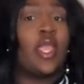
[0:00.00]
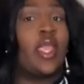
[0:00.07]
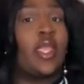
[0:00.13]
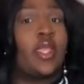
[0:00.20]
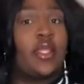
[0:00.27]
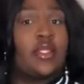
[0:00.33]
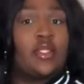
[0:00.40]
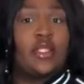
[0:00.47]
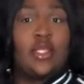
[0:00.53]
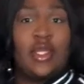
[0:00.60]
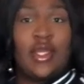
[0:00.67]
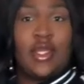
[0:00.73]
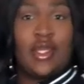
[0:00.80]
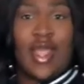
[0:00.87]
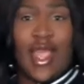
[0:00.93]
And
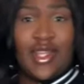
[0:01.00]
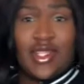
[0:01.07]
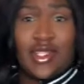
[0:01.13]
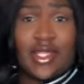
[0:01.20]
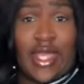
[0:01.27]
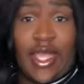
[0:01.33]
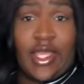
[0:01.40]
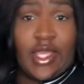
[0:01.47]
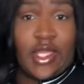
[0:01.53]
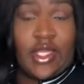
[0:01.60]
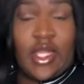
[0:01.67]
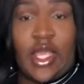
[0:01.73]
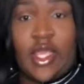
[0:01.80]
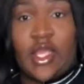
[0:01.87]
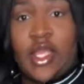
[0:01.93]
I just like it.
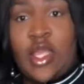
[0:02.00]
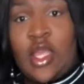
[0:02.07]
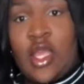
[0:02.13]
Like,